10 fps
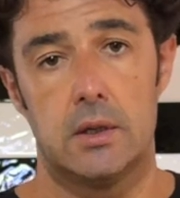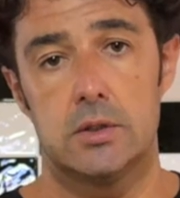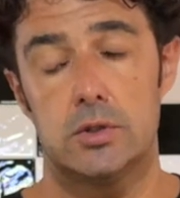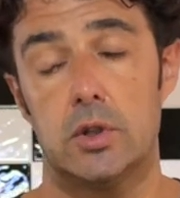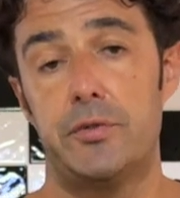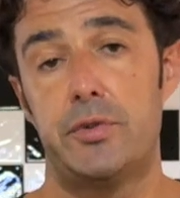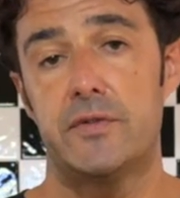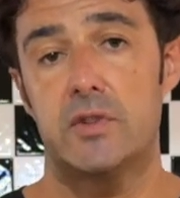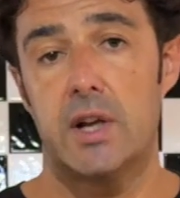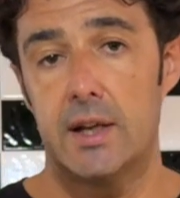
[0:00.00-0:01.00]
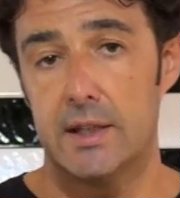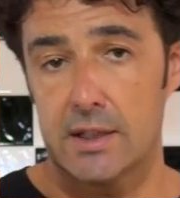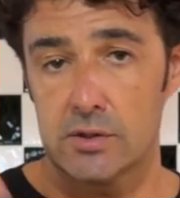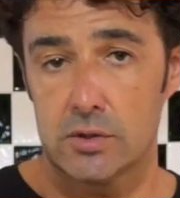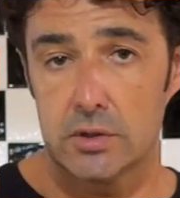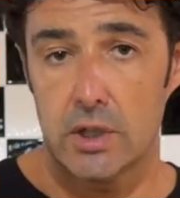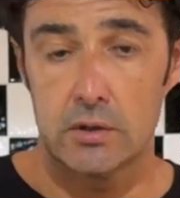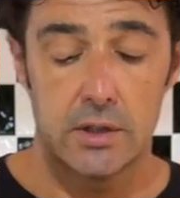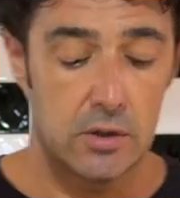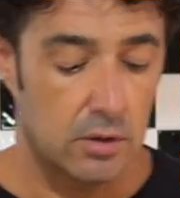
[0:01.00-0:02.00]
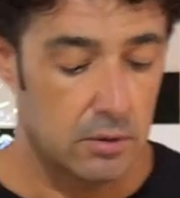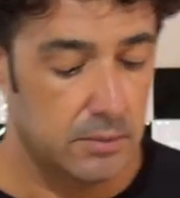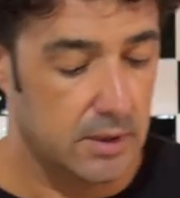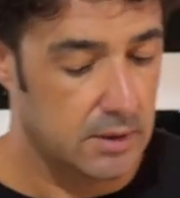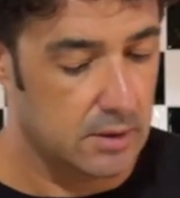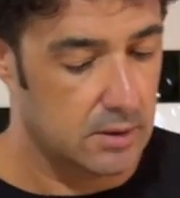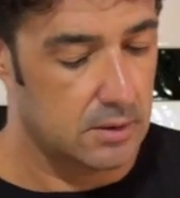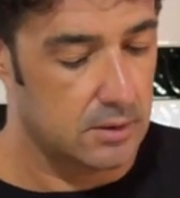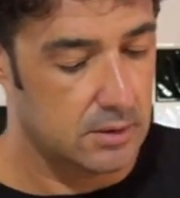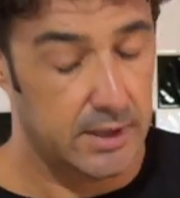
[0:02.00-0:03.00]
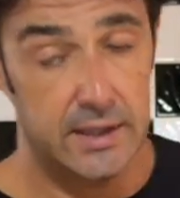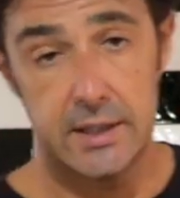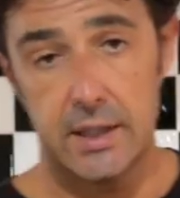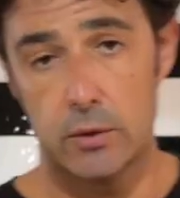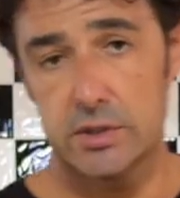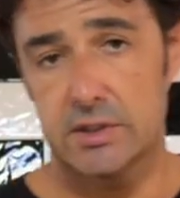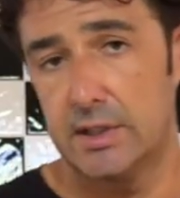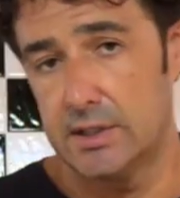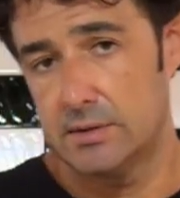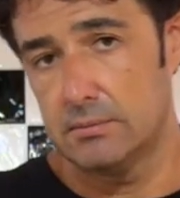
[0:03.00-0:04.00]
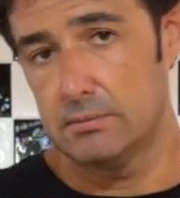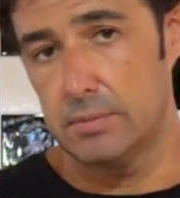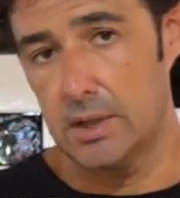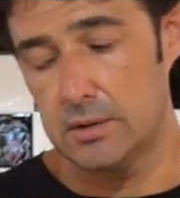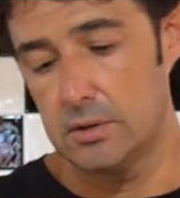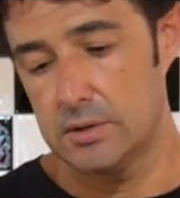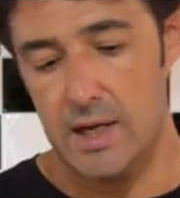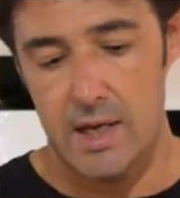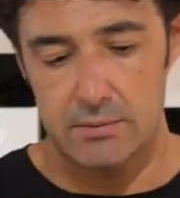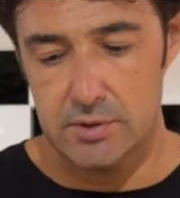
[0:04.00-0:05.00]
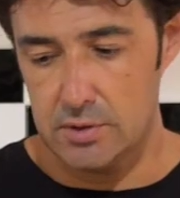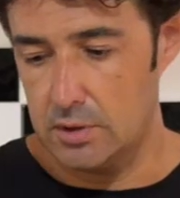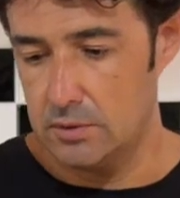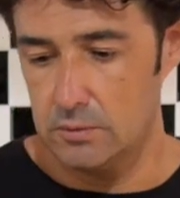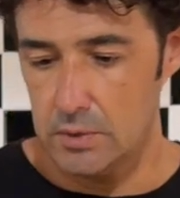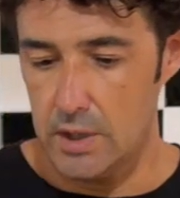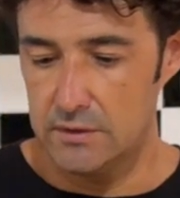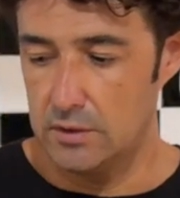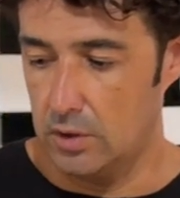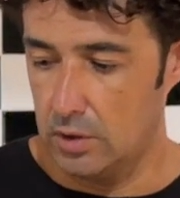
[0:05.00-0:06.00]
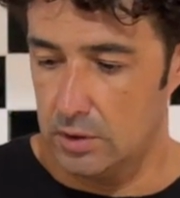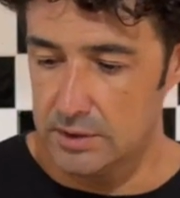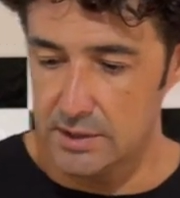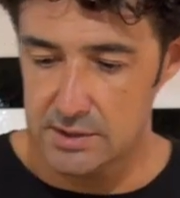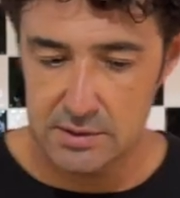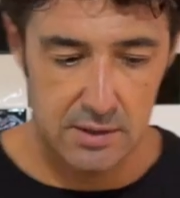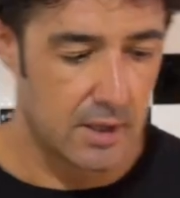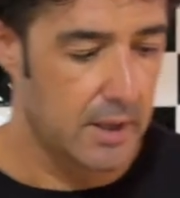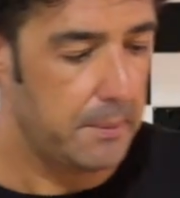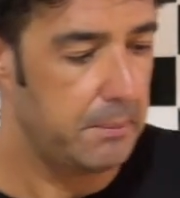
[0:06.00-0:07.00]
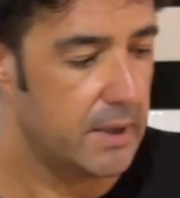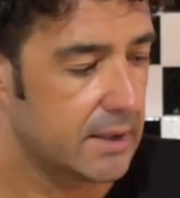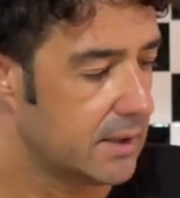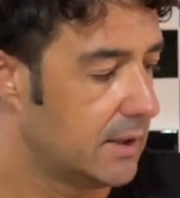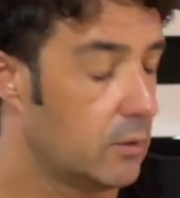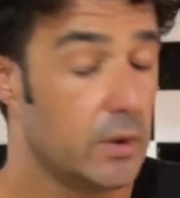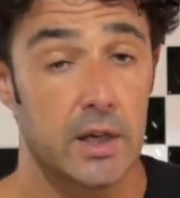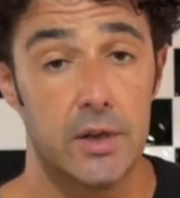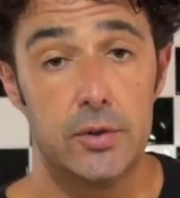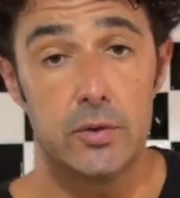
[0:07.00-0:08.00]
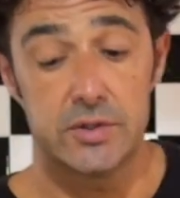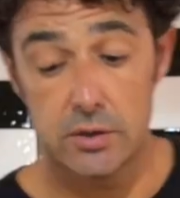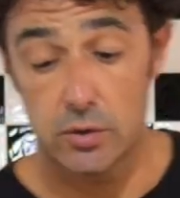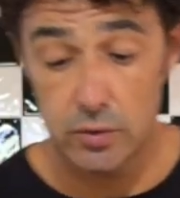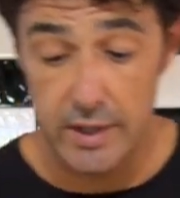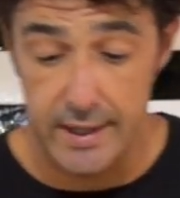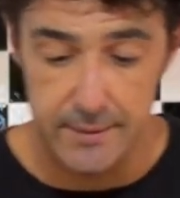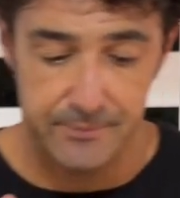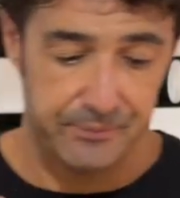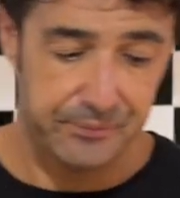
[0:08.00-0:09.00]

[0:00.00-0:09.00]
So if you have tried, let us know down in the comment. The idea was this, but no time, so we have all this meat that we can use it today.